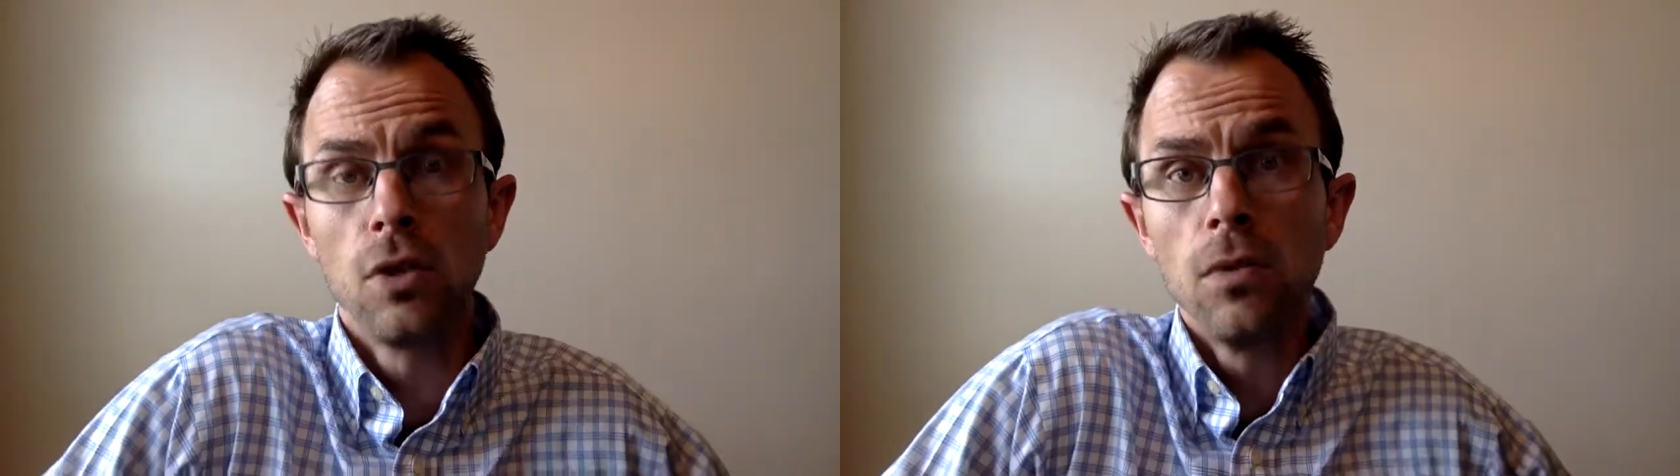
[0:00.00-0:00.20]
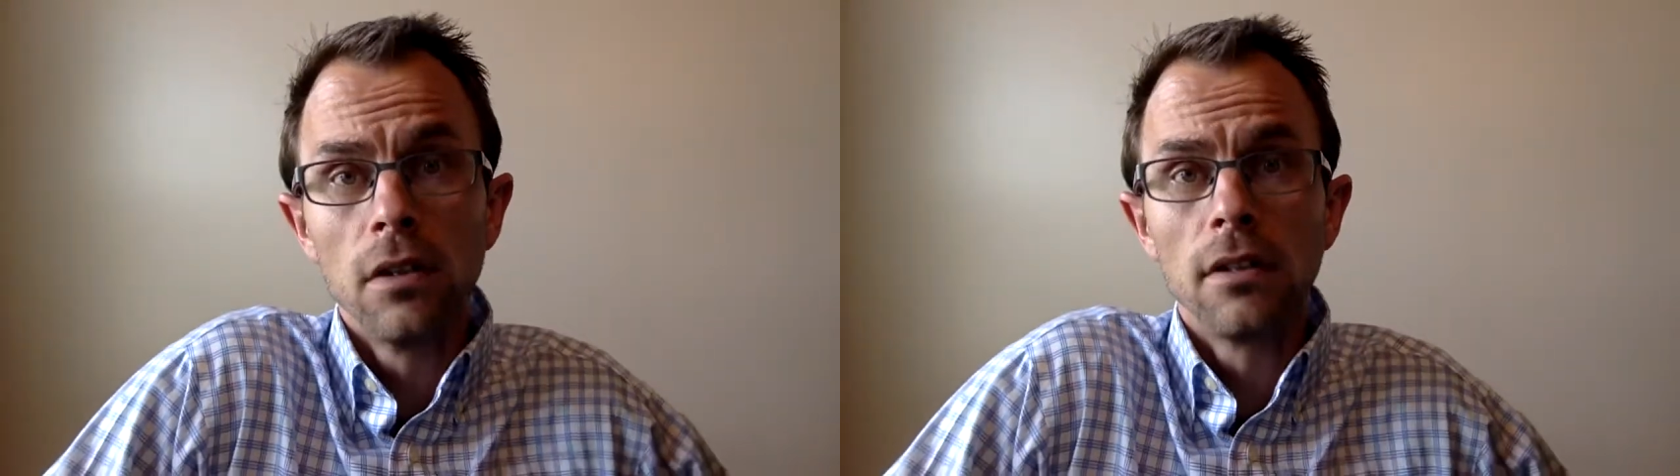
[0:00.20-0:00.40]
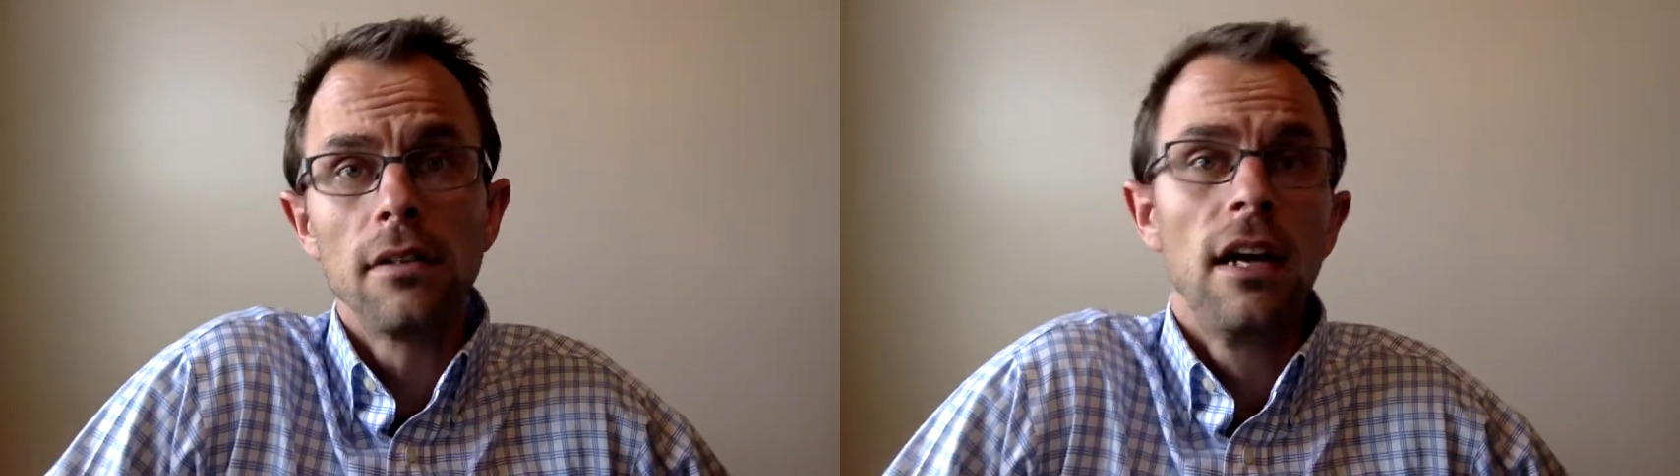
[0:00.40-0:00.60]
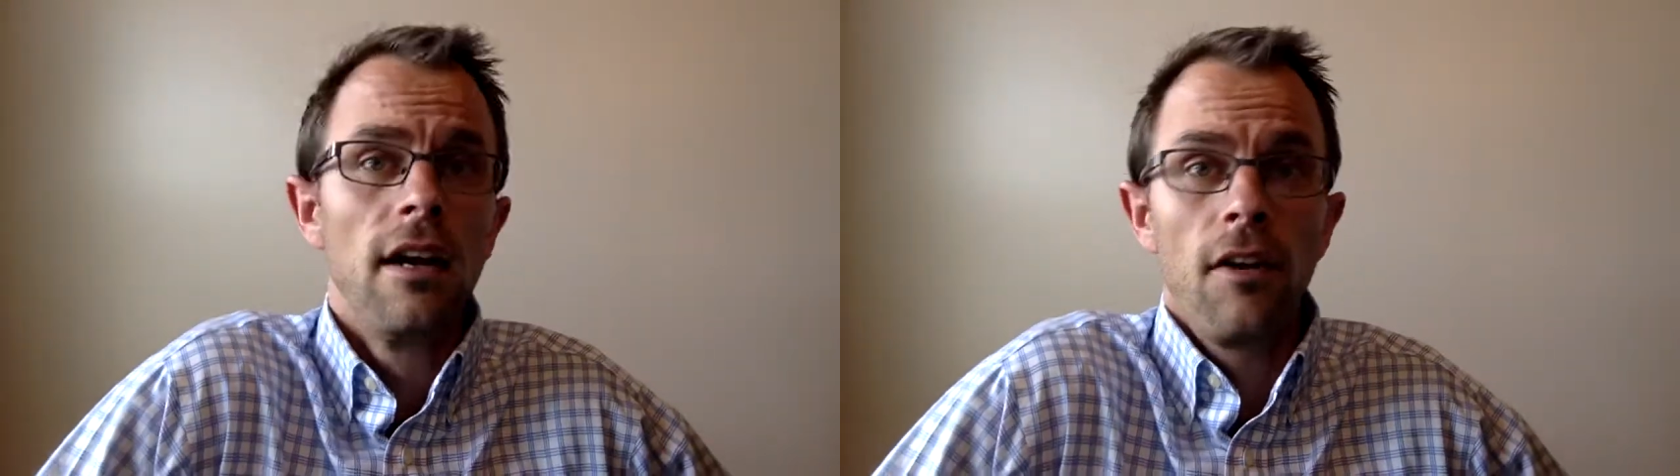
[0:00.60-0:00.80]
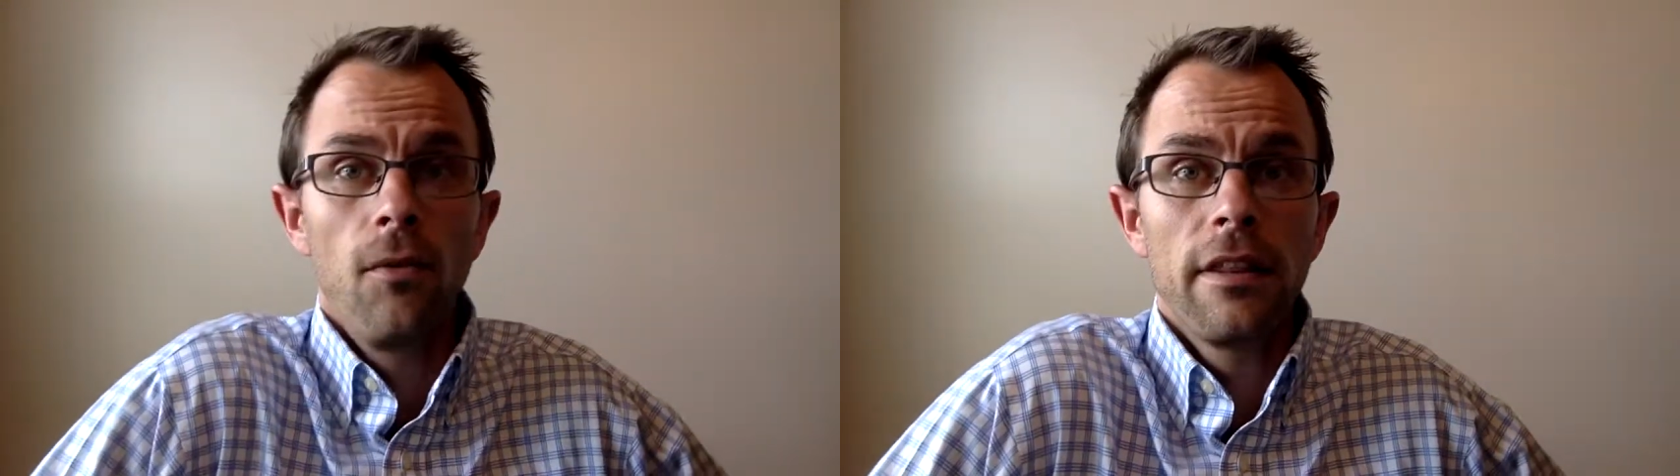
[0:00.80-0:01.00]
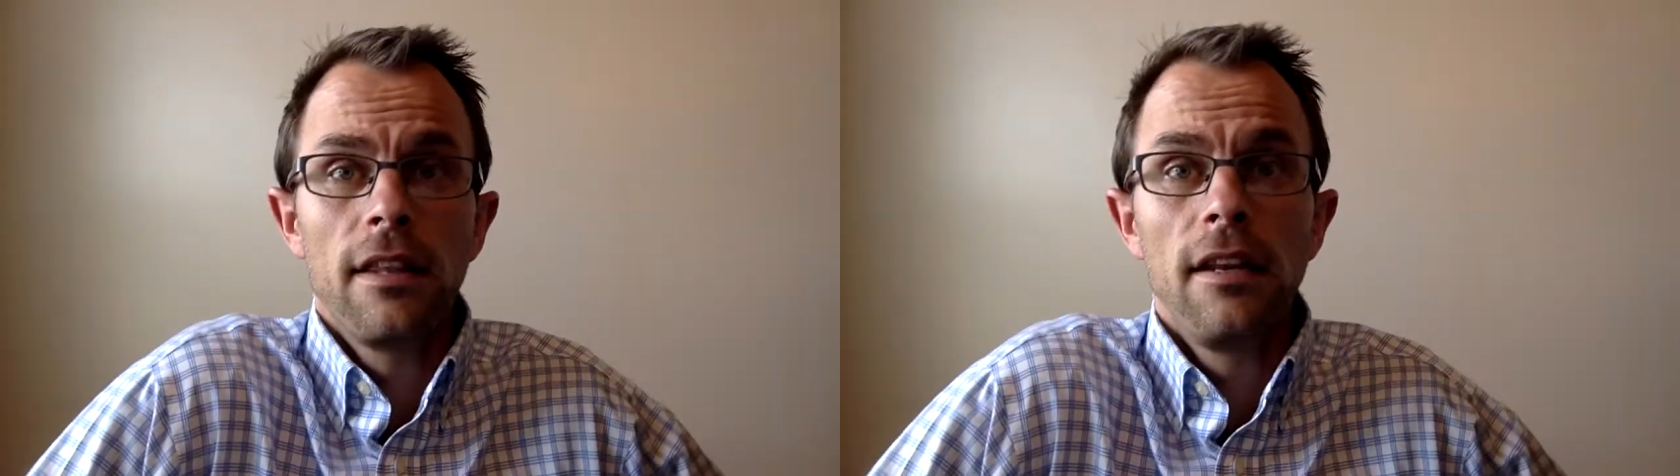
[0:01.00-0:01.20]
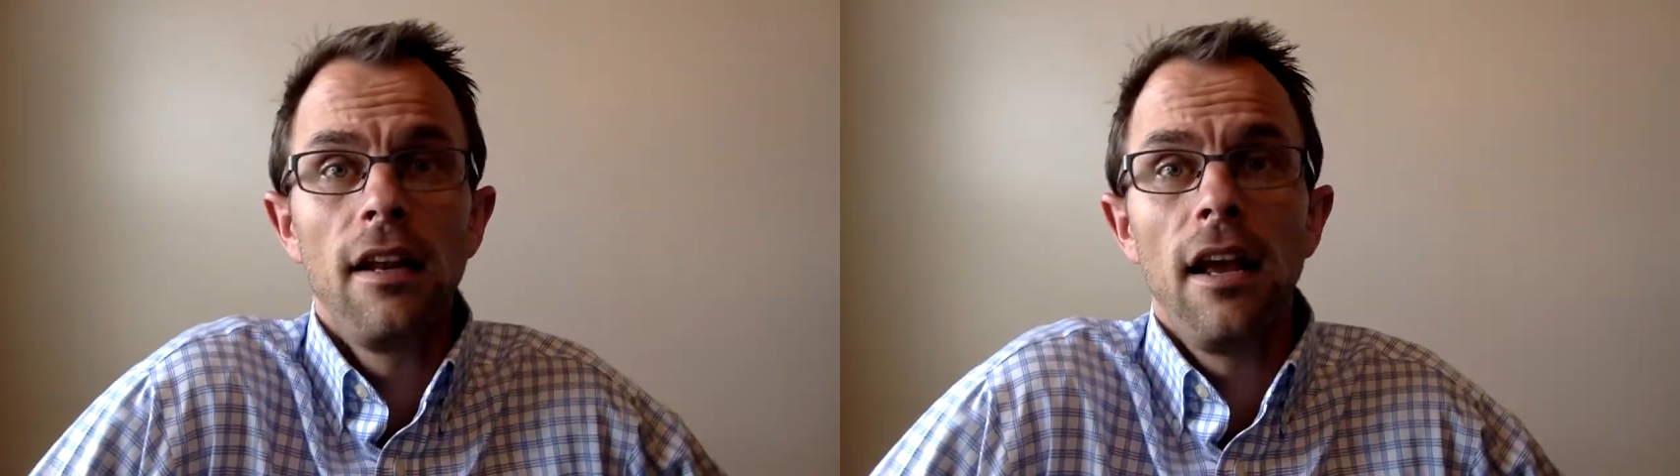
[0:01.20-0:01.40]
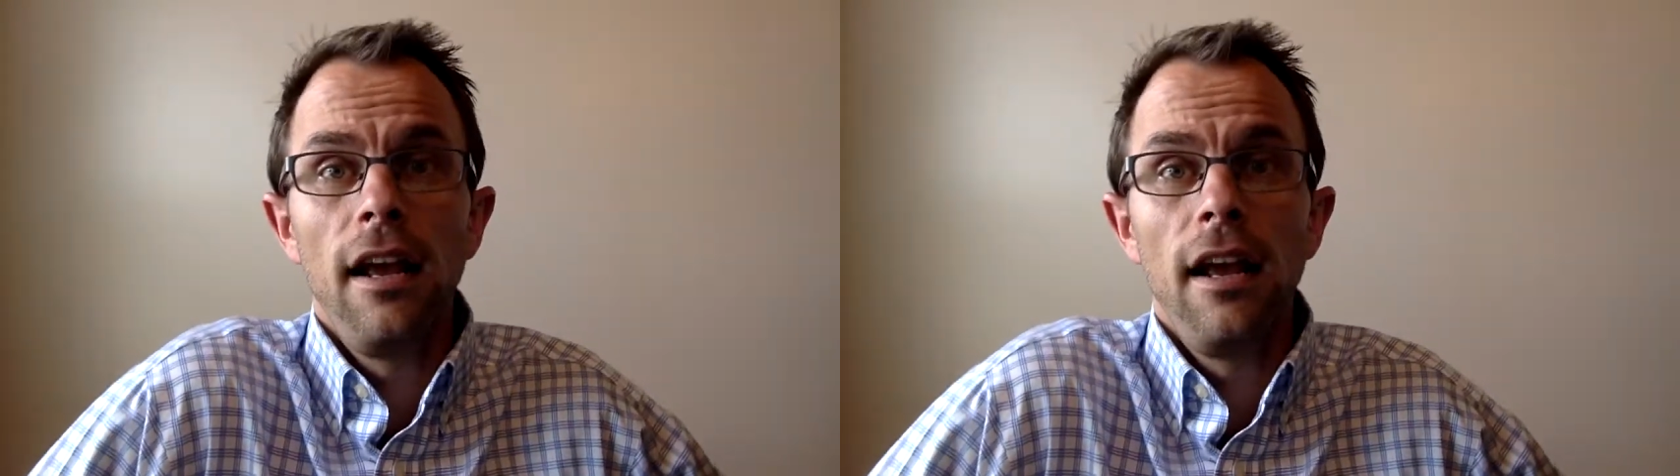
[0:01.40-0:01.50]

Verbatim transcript: tool within